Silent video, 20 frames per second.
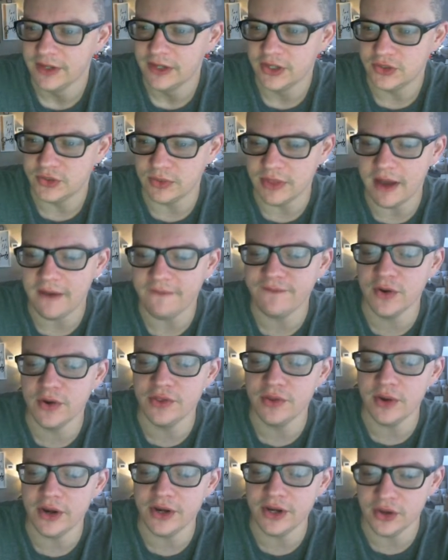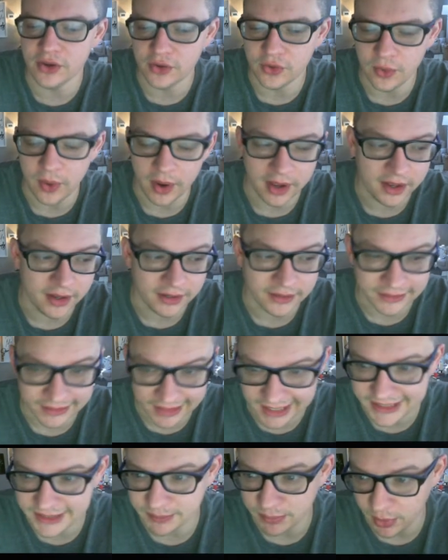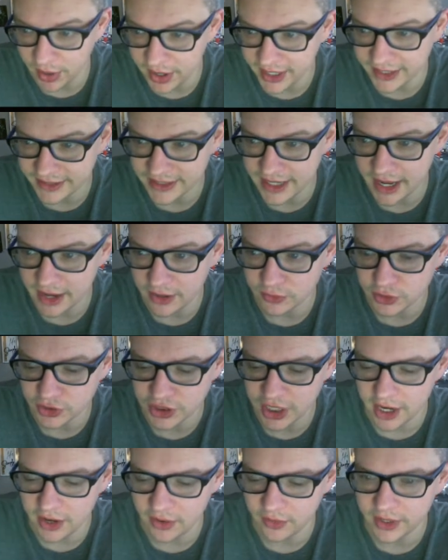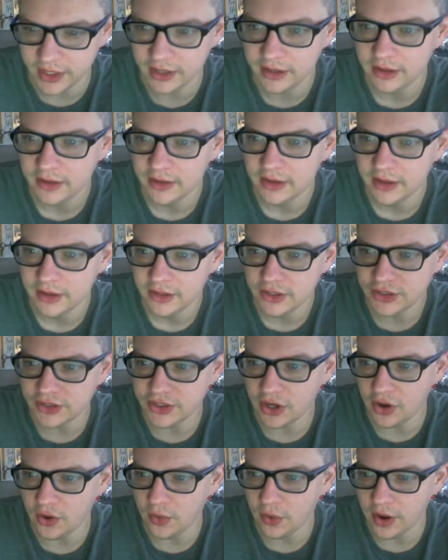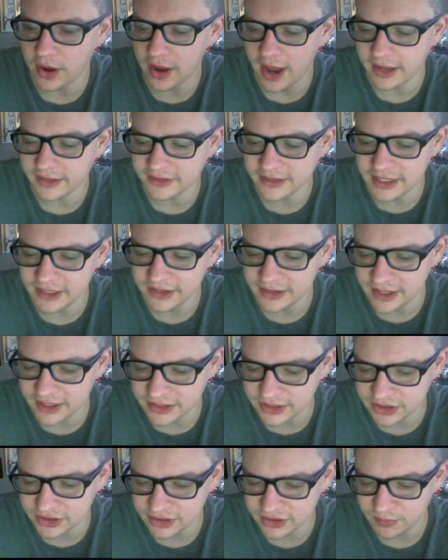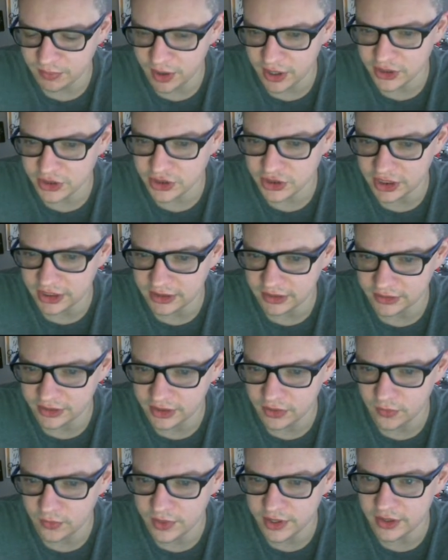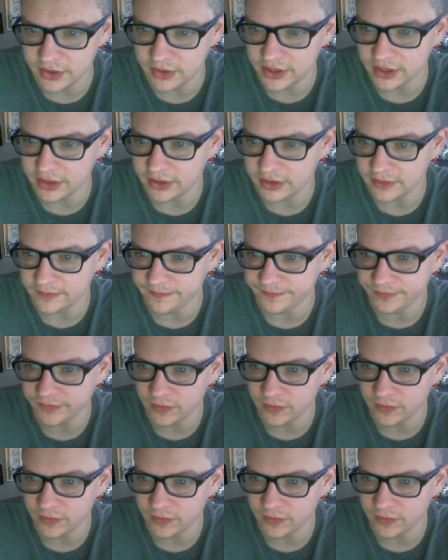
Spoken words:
So without further ado, let's break it down, shall we? So I did this spreadsheet a little weird here.